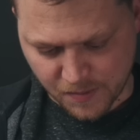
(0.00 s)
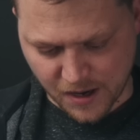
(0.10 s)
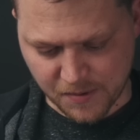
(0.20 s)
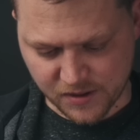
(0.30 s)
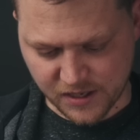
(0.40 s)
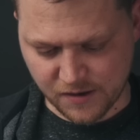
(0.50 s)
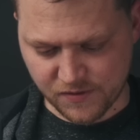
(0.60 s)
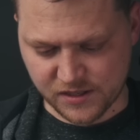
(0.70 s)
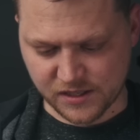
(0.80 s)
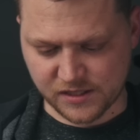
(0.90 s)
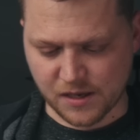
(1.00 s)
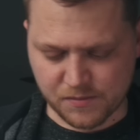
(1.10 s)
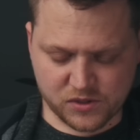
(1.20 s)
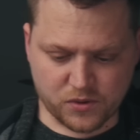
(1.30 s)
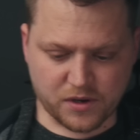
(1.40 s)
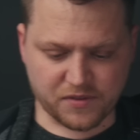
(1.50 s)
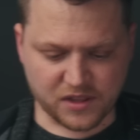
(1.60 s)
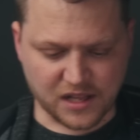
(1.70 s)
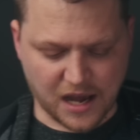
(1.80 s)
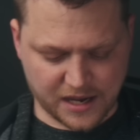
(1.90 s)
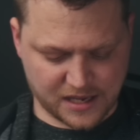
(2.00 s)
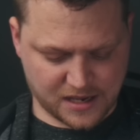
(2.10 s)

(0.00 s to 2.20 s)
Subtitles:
I believe this is some sort of locking,